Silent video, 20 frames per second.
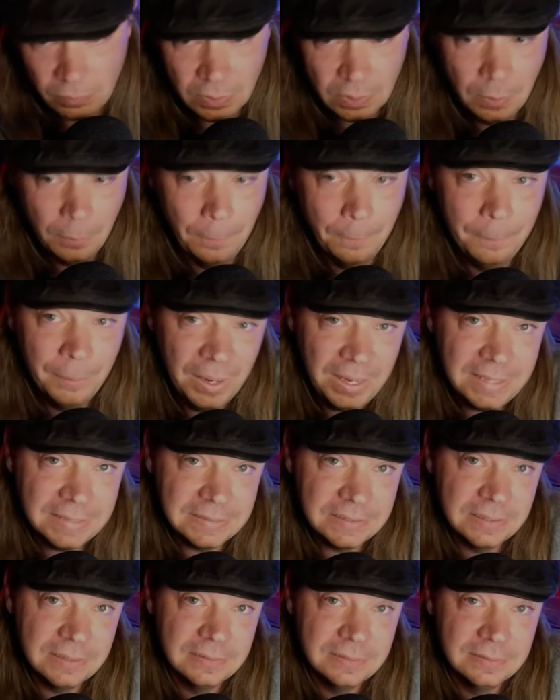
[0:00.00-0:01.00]

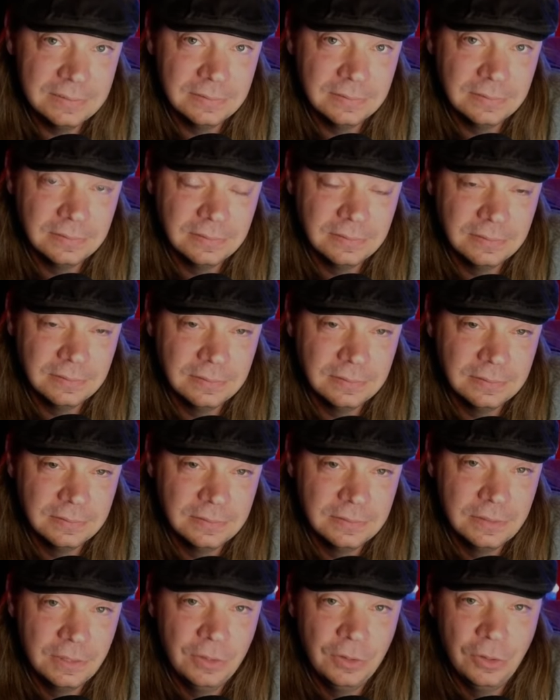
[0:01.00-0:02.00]
But
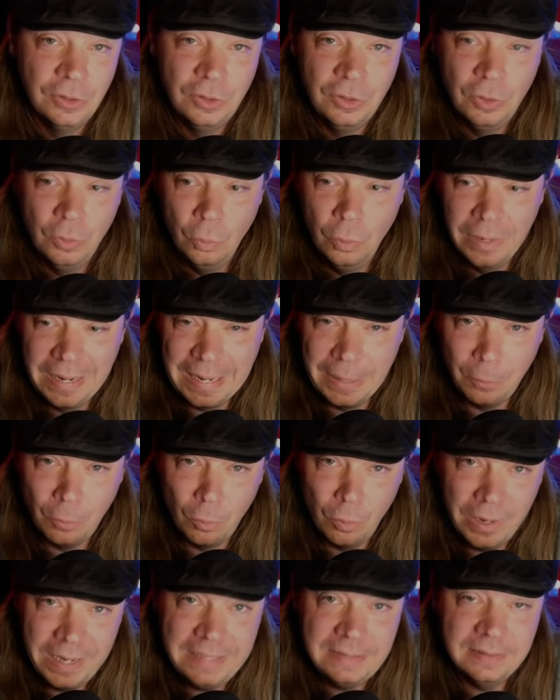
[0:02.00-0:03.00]
when I
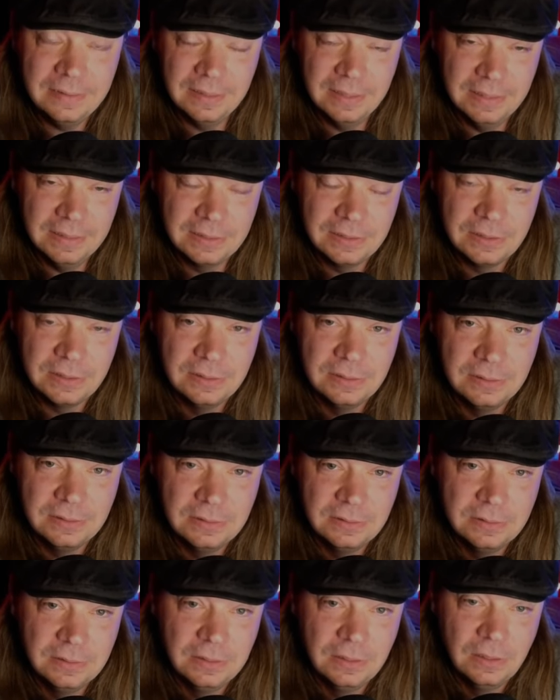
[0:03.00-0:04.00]
rate this
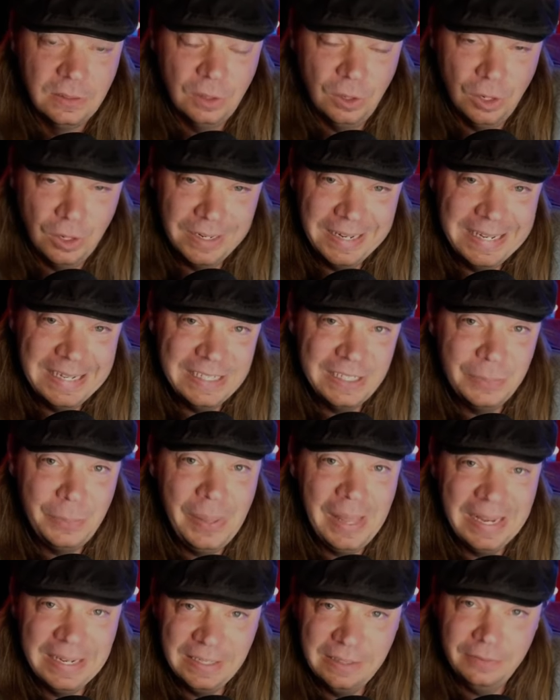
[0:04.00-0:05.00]
on
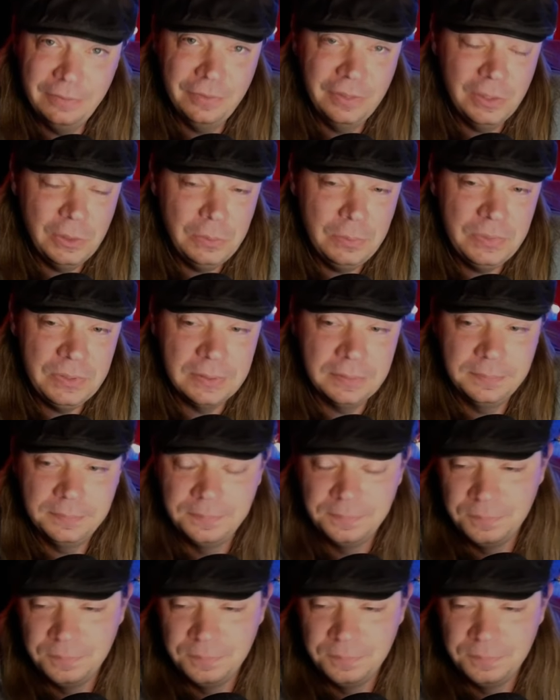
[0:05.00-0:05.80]
independent films,